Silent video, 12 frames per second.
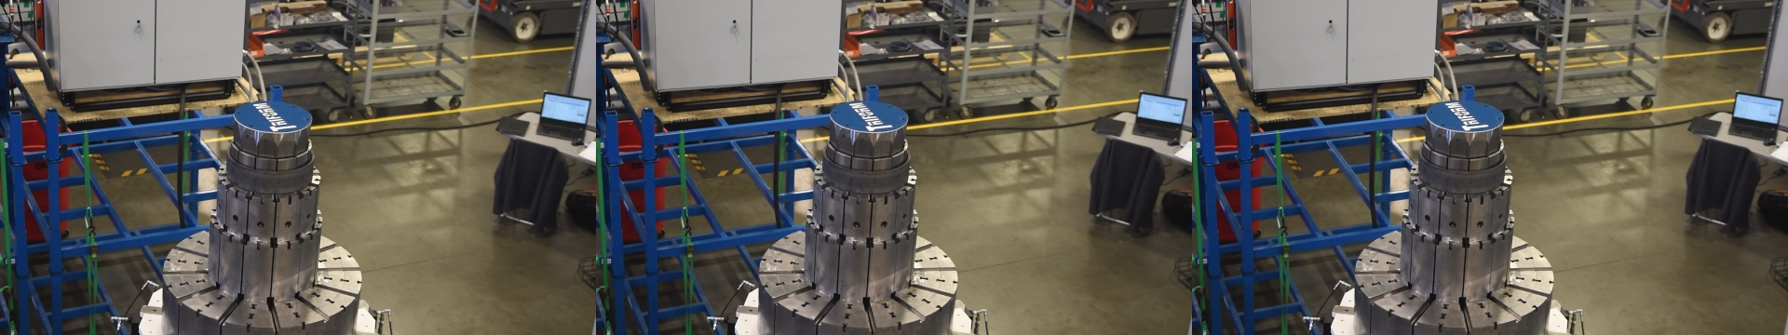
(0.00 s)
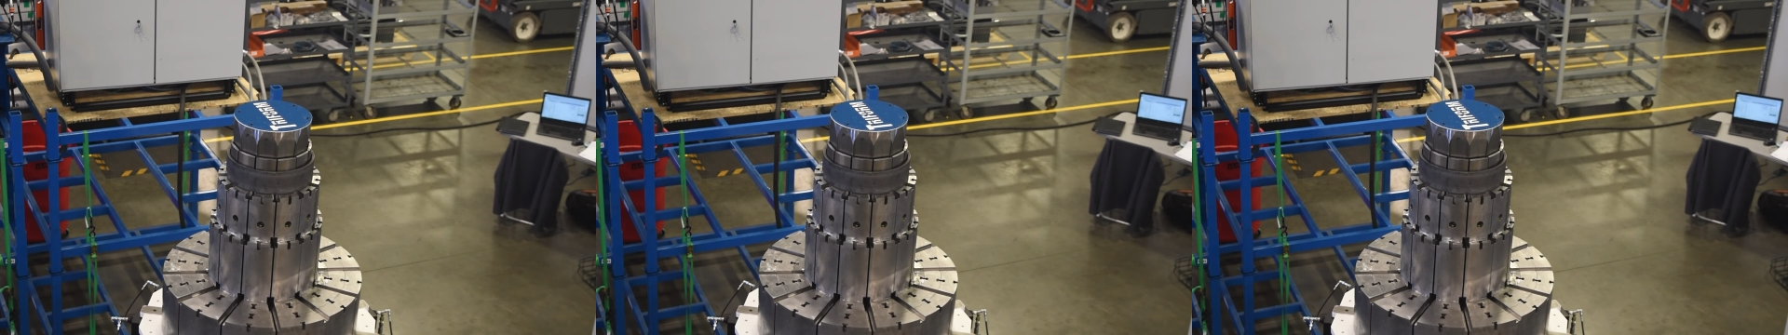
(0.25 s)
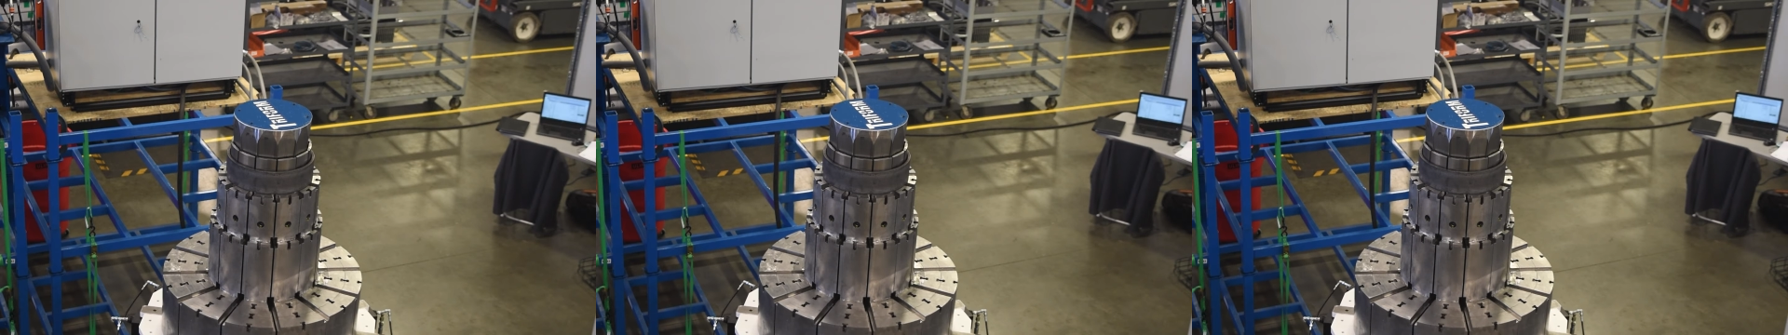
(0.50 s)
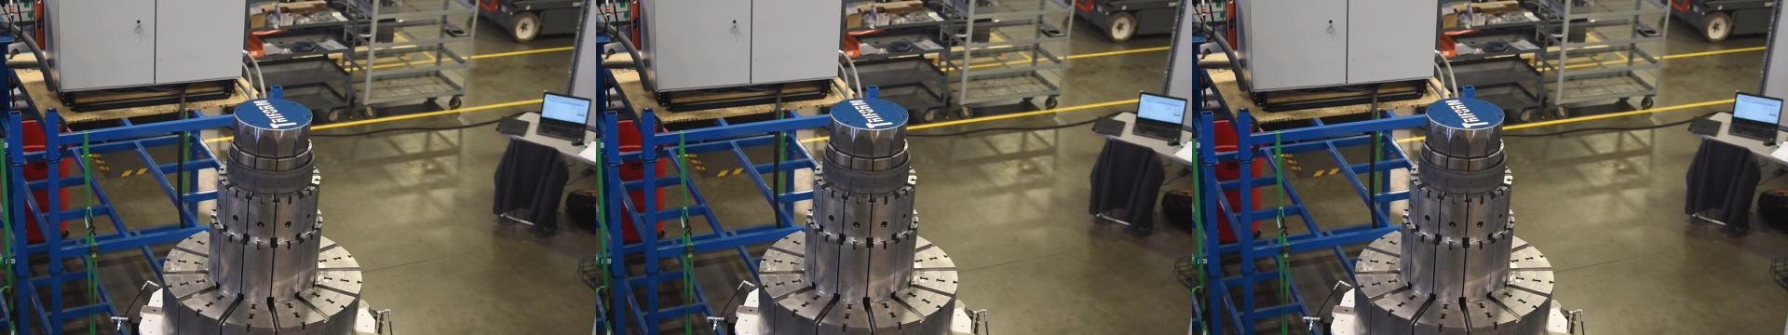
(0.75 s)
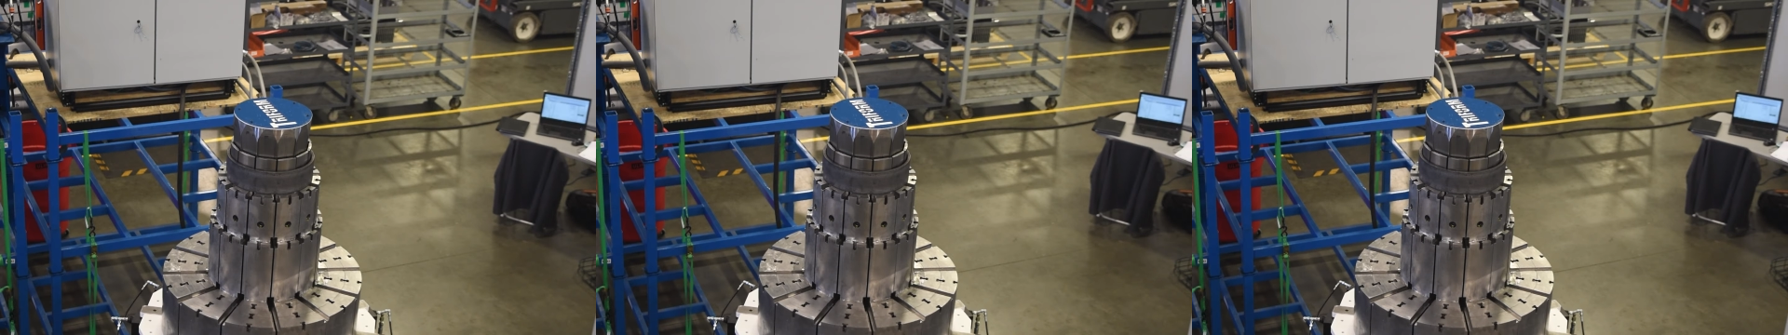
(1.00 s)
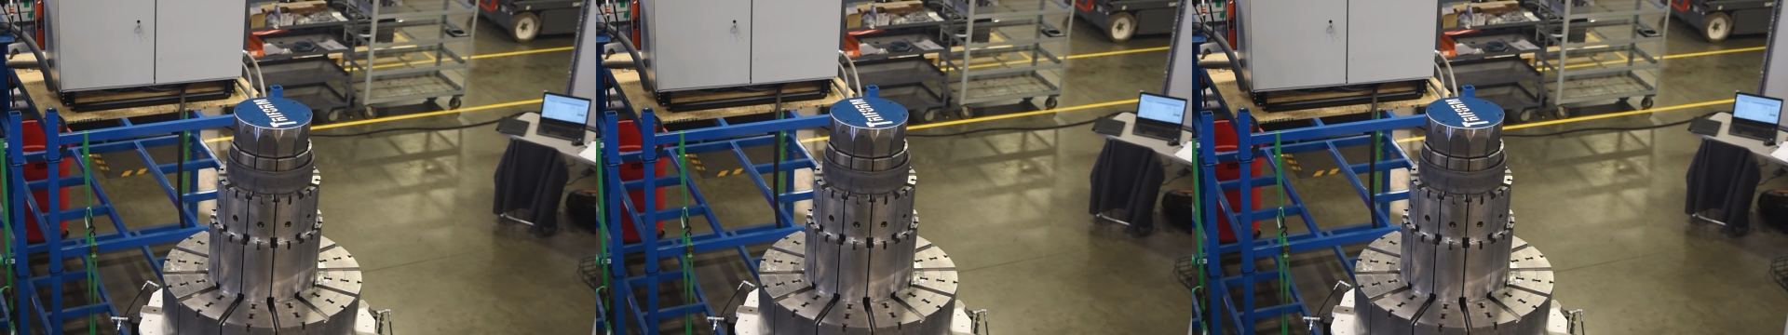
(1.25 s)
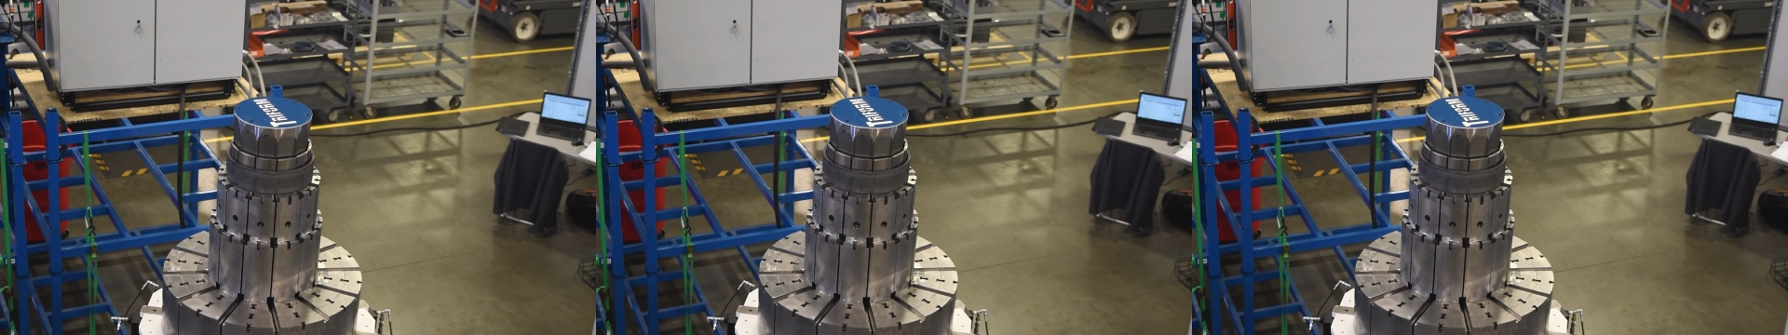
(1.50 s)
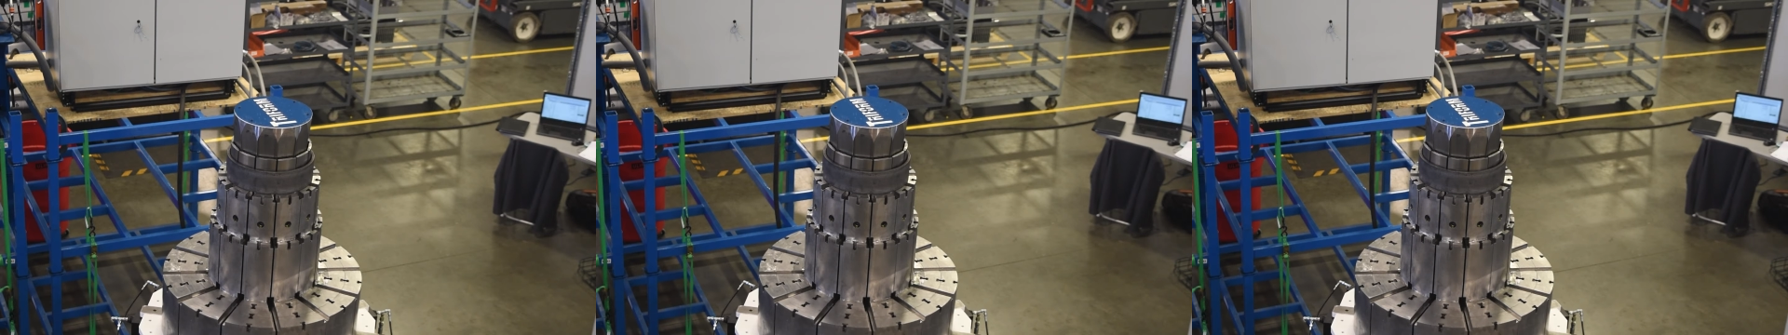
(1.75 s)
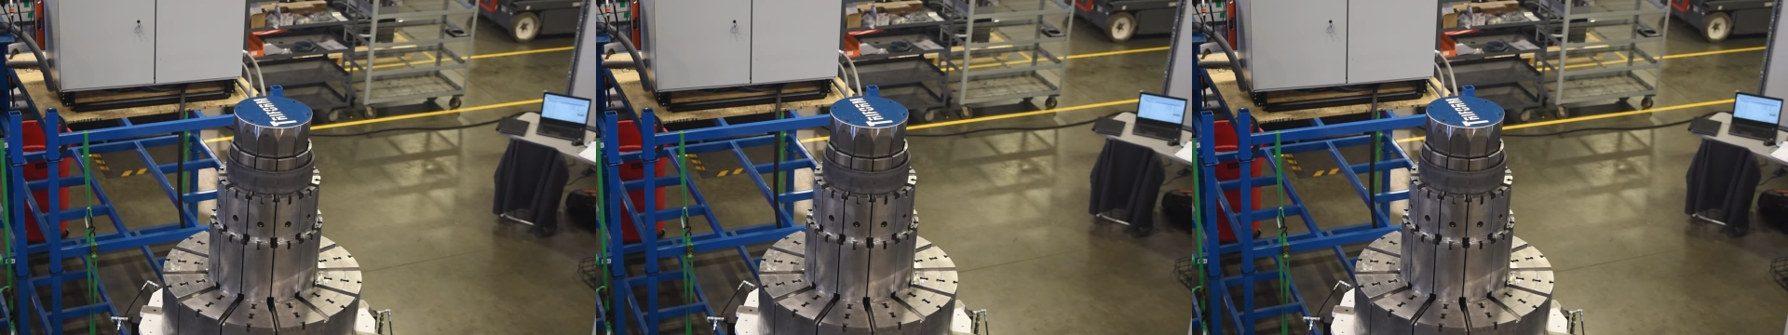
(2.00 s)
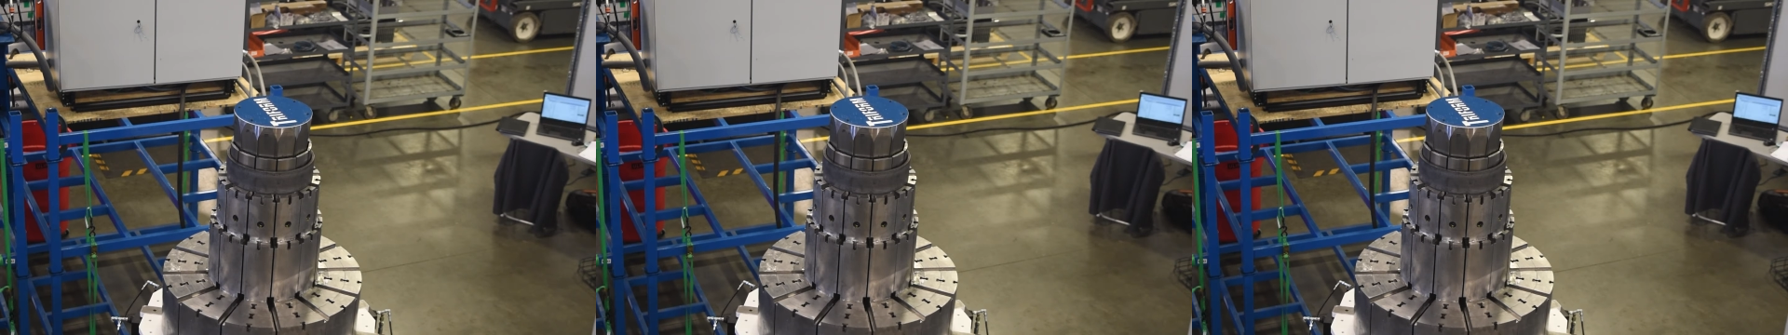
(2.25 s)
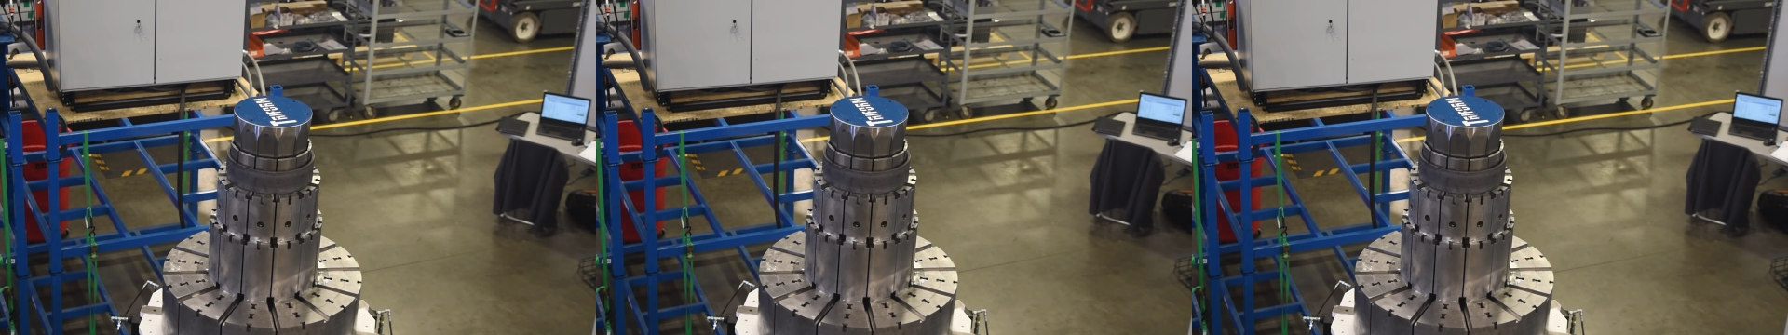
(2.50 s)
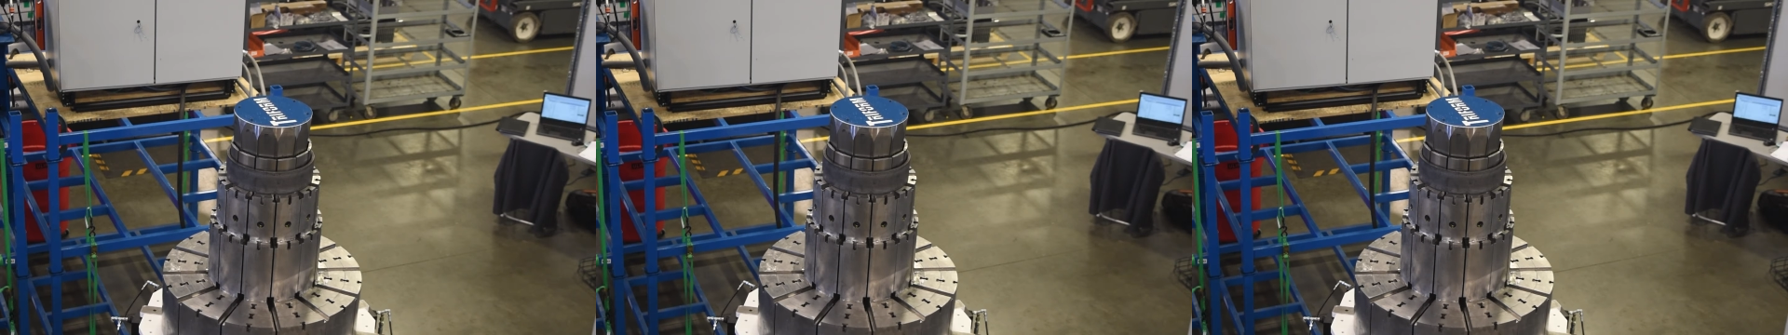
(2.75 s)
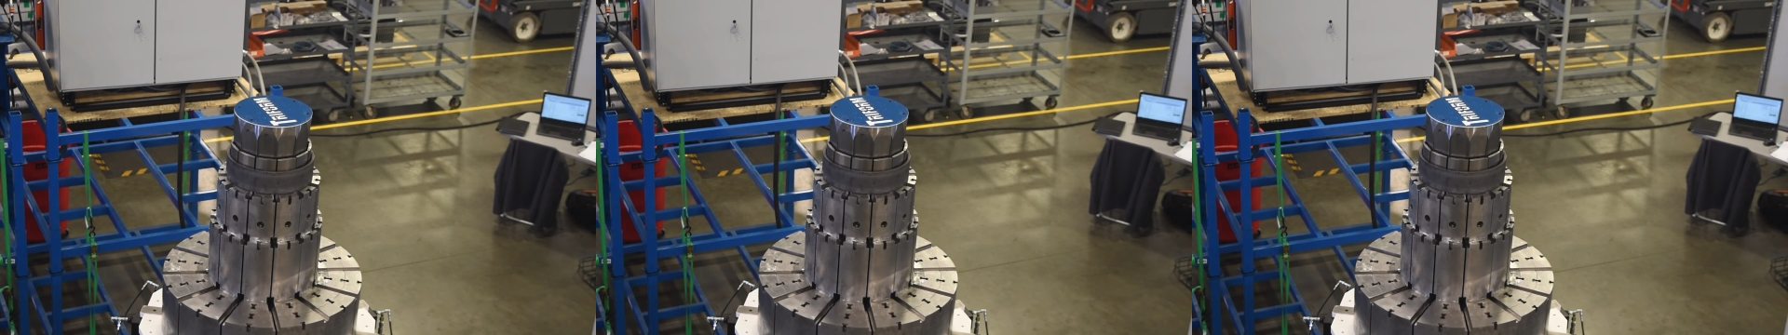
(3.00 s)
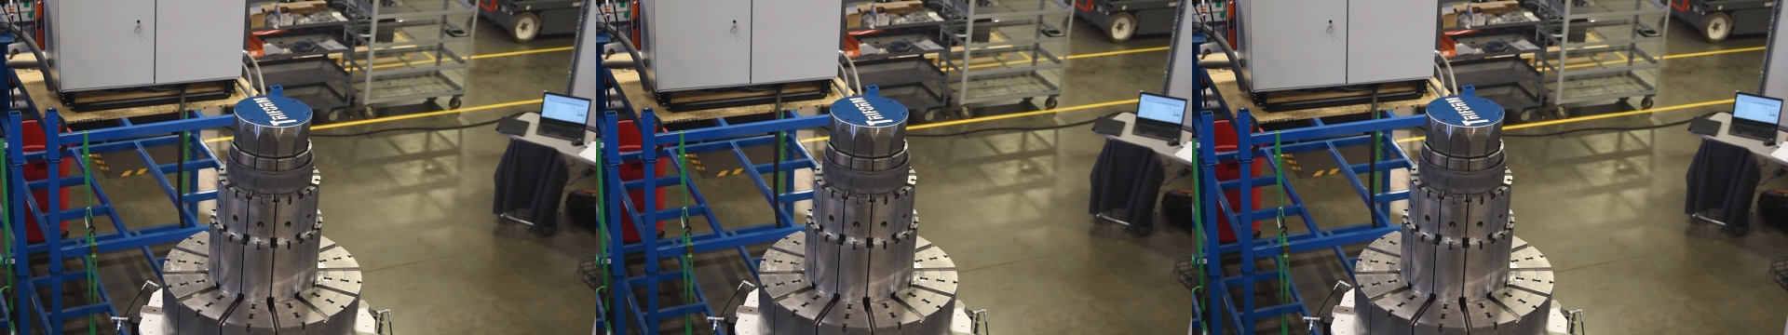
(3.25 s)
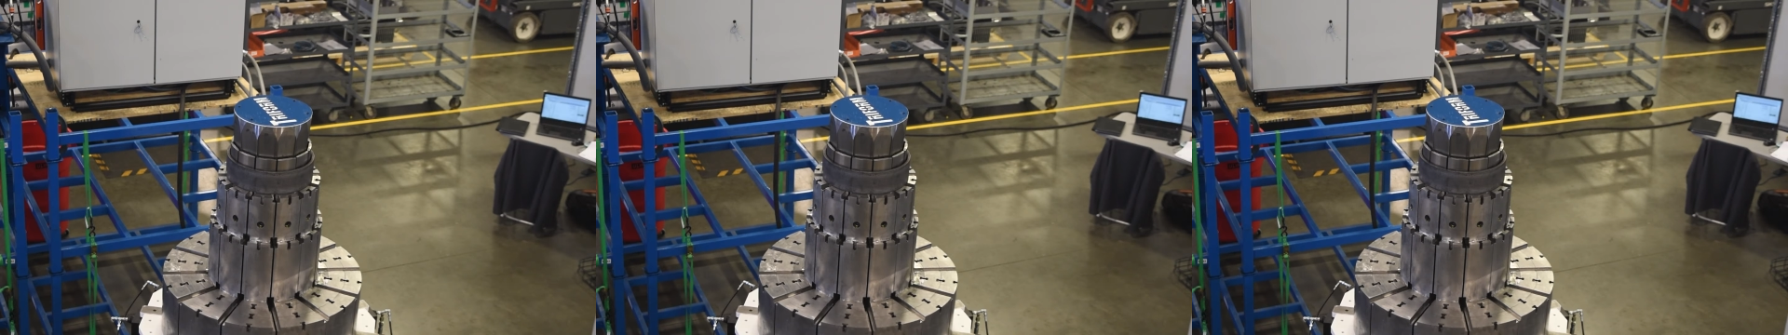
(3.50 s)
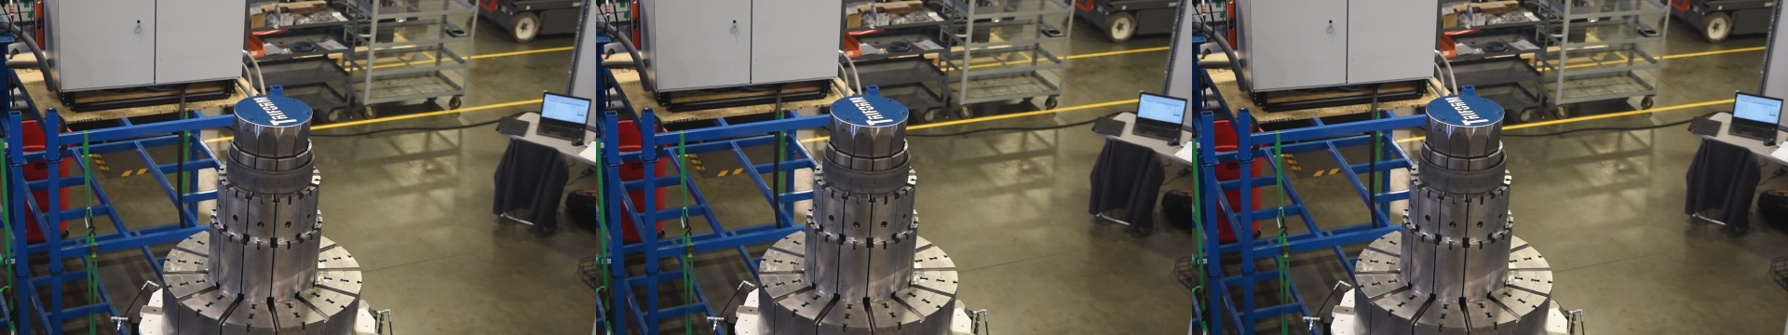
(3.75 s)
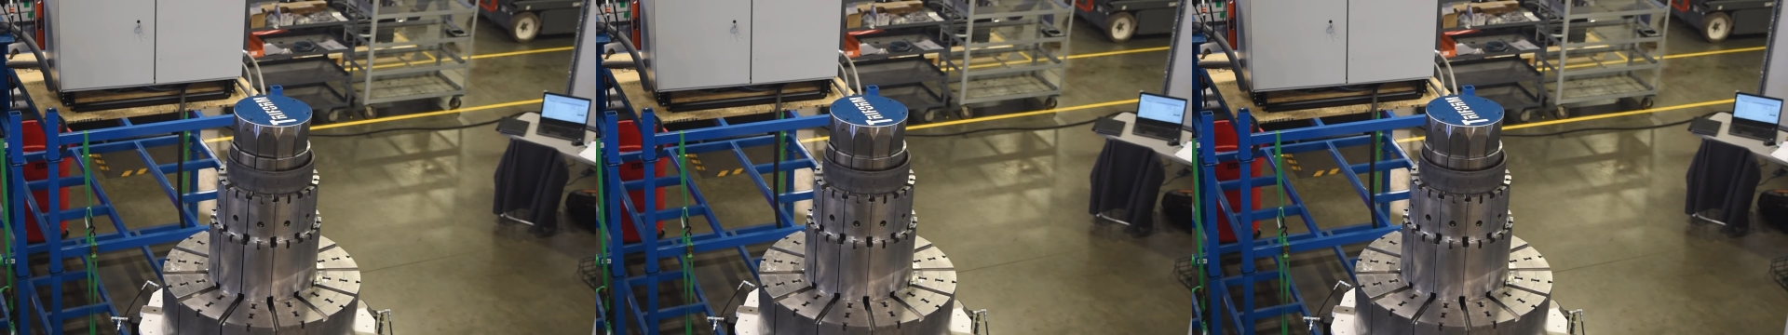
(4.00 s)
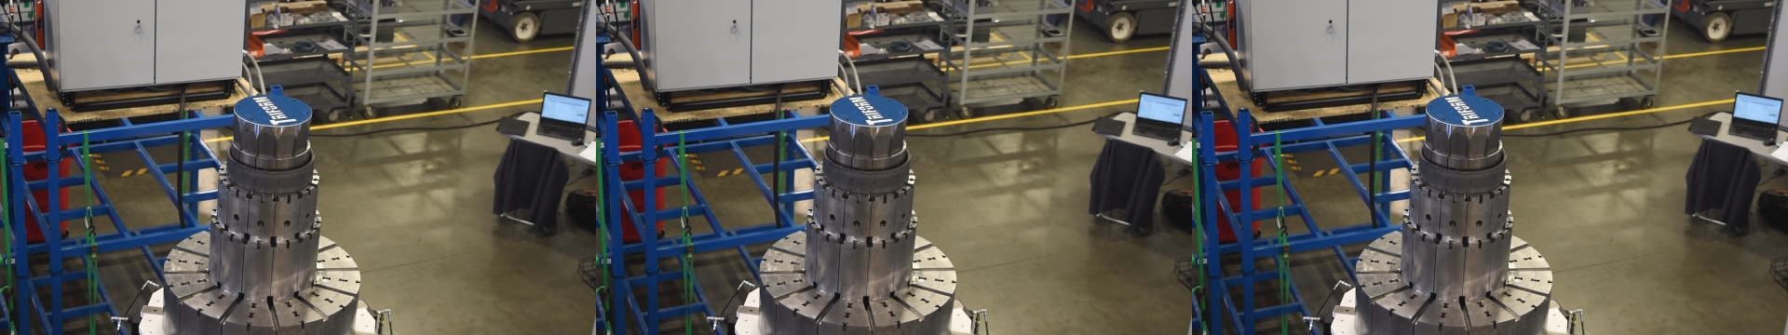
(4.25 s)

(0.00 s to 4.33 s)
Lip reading: (no speaker visible)